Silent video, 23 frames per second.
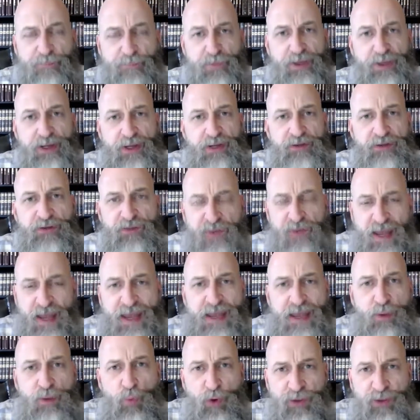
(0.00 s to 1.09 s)
say
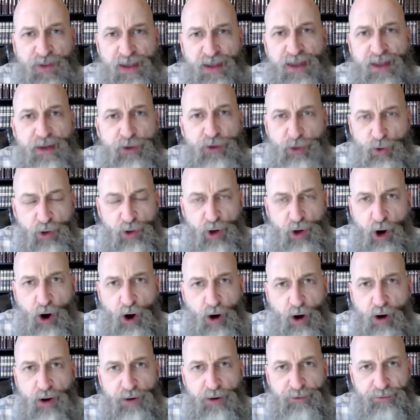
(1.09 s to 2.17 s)
within your
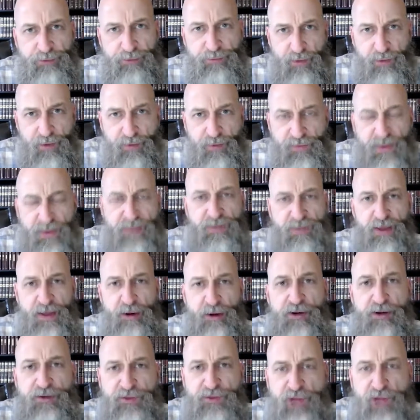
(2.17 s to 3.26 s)
heart, that there is
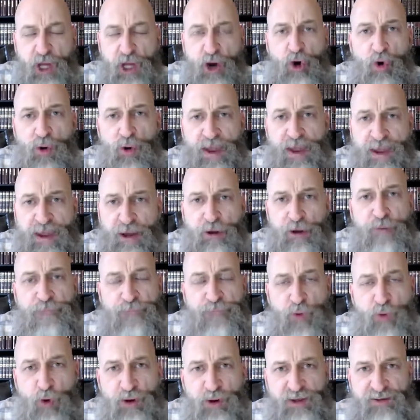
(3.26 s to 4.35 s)
no inner
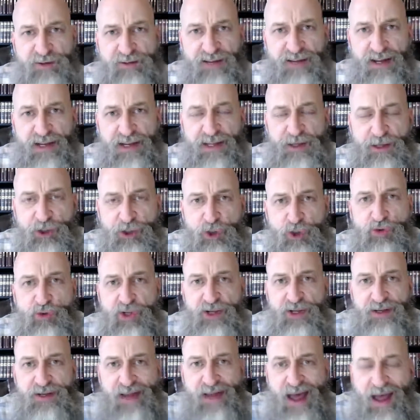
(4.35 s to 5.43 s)
voice telling you to
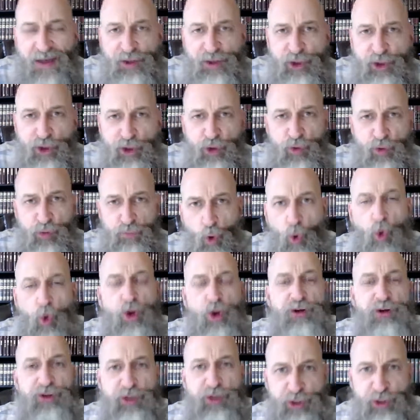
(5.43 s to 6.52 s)
not do or to
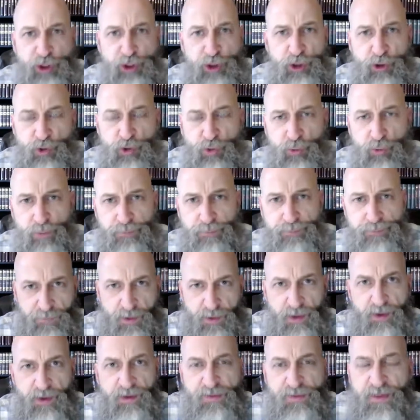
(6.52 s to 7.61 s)
do,
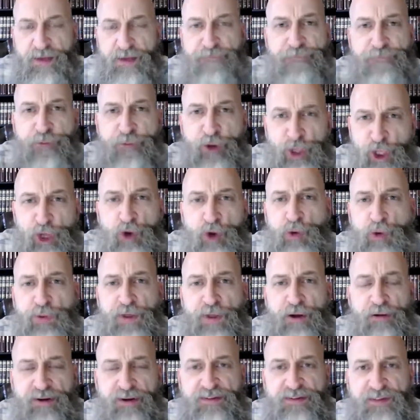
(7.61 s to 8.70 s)
then for you there
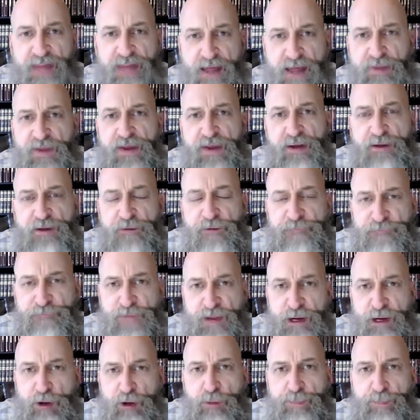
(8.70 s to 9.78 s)
is nothing to fear
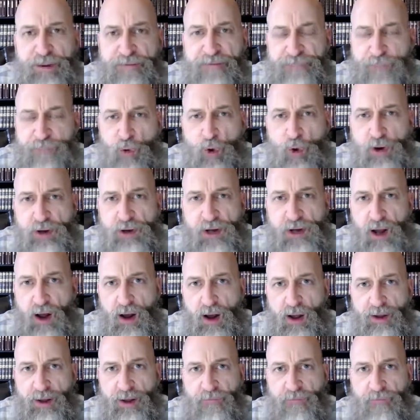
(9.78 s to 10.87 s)
before God.
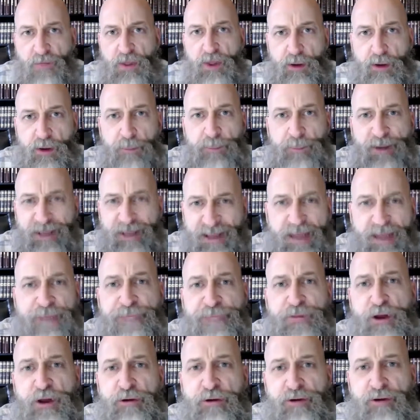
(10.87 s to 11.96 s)
But if there
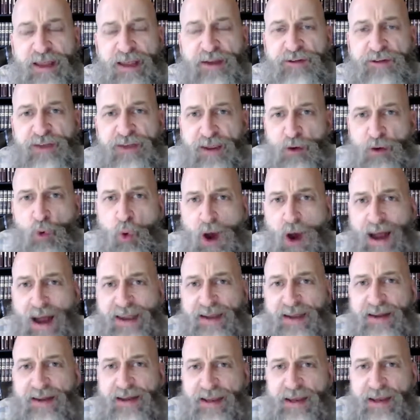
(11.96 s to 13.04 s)
is a quiet
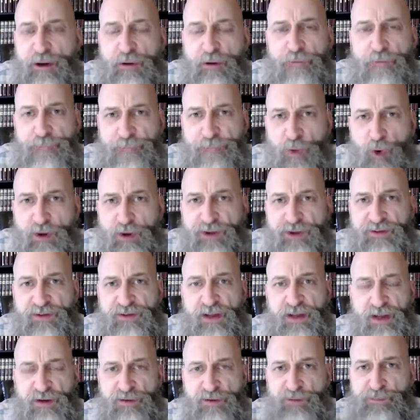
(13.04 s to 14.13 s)
inner voice that is
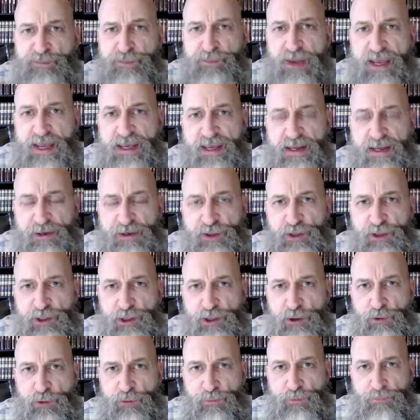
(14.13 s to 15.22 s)
speaking to
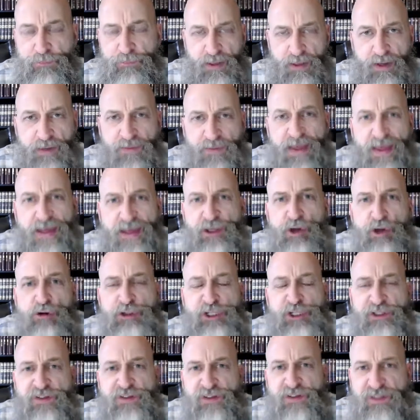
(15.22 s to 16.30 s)
you that you should
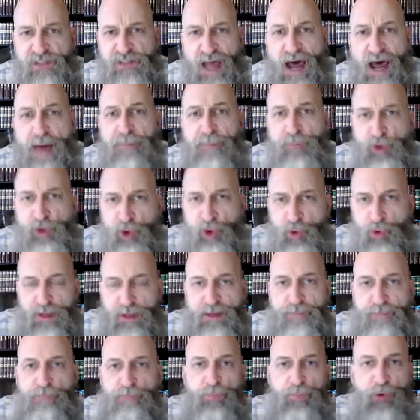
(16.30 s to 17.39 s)
stop doing
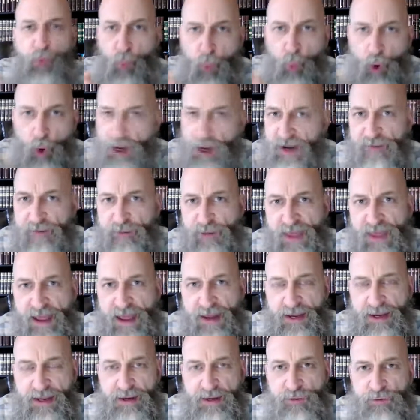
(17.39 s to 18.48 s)
whatever that
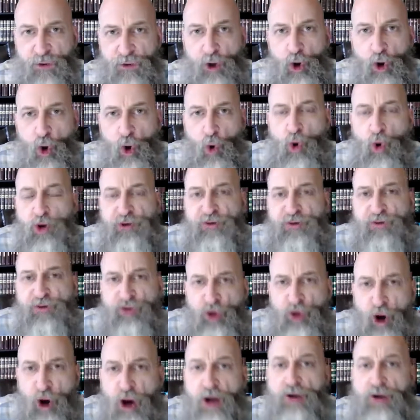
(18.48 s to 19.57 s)
is or
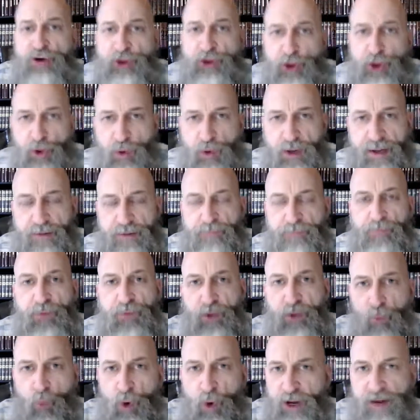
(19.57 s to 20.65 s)
start doing
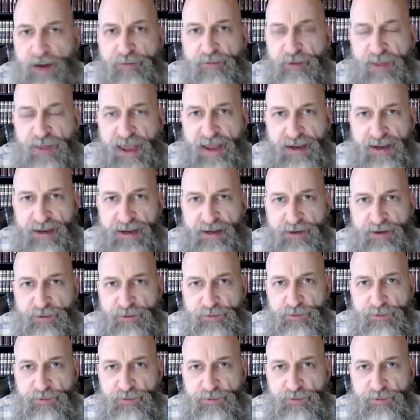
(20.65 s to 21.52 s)
whatever that is,